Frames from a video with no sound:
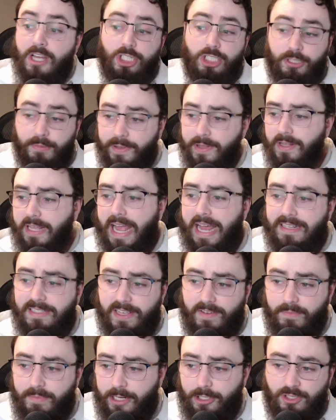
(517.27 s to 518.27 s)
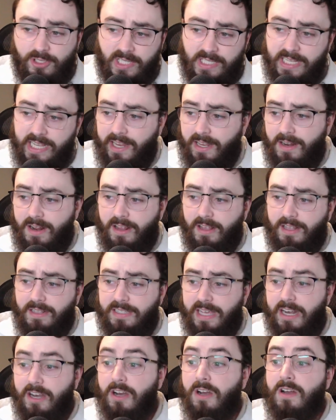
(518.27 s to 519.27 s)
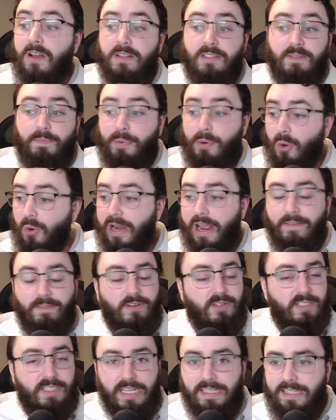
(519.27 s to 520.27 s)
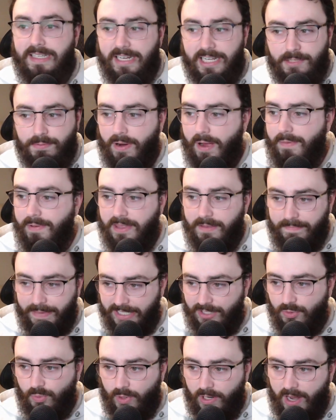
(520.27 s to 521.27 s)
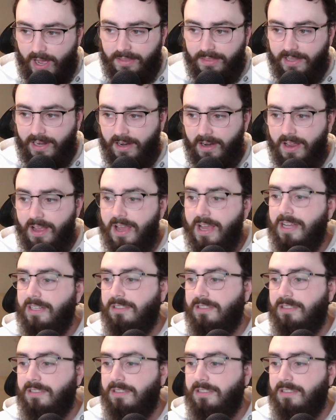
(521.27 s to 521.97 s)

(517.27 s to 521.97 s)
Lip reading: Shamil Gaziev, I'm interested in taking on a contender. Poirier versus Saint Denis, probably the best one on there.